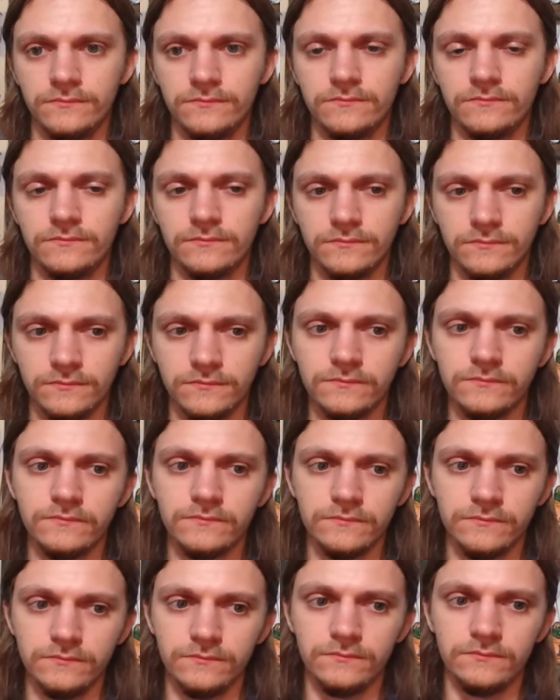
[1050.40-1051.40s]

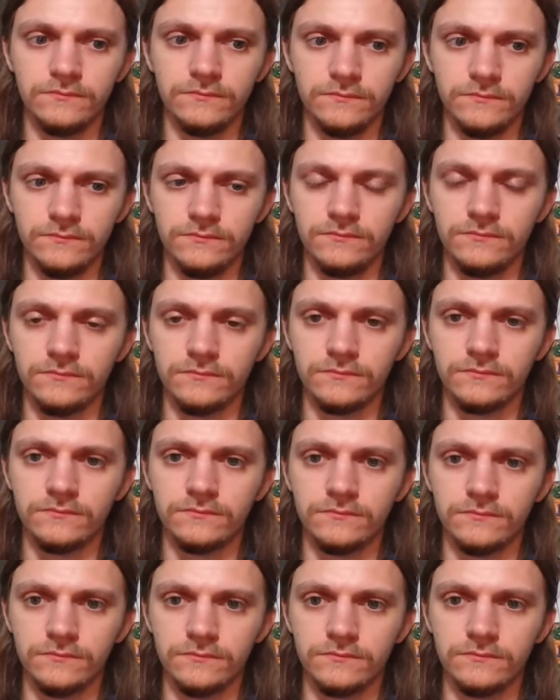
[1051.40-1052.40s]

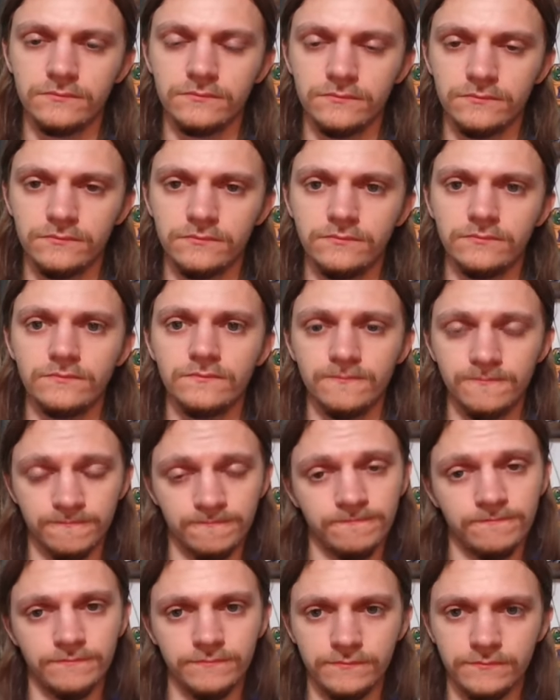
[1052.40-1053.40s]

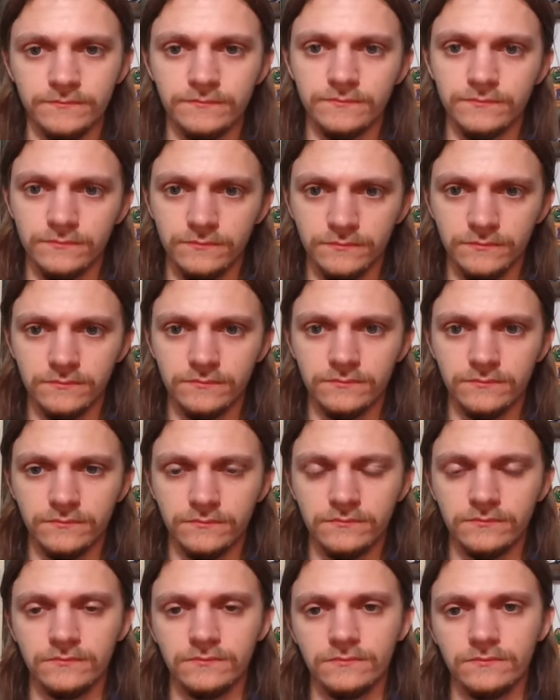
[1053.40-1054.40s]

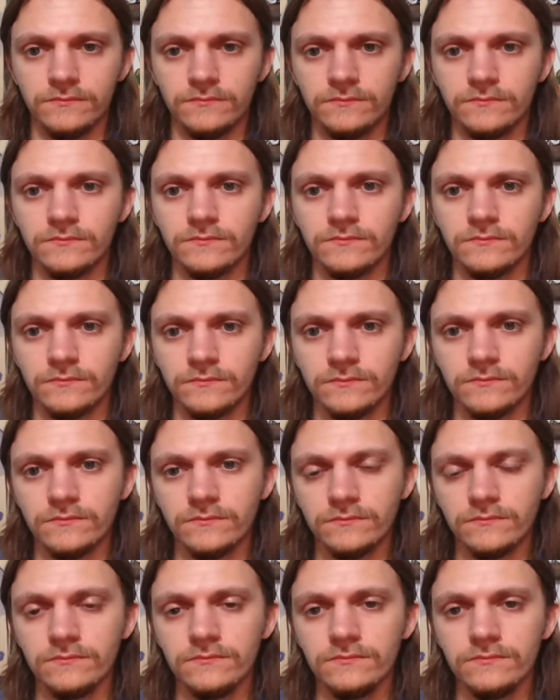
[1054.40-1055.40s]

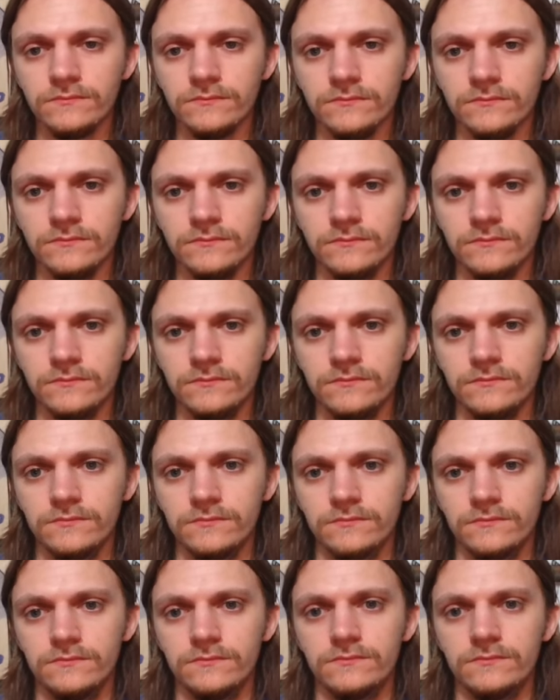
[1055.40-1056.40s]

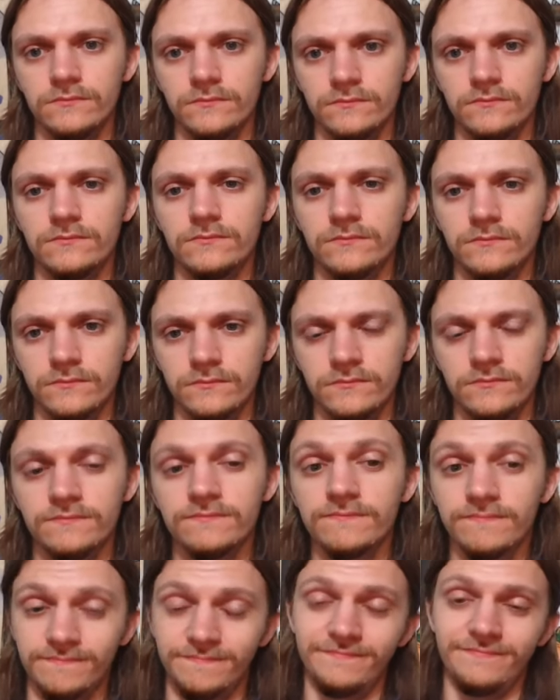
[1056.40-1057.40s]

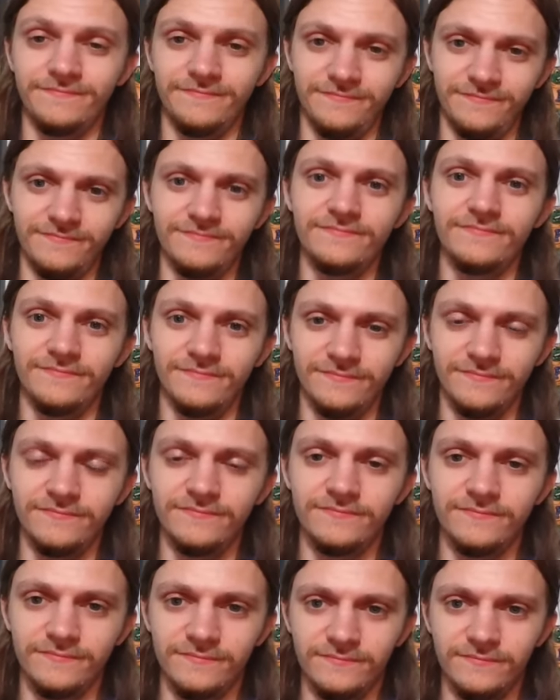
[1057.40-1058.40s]
The person shown says nothing.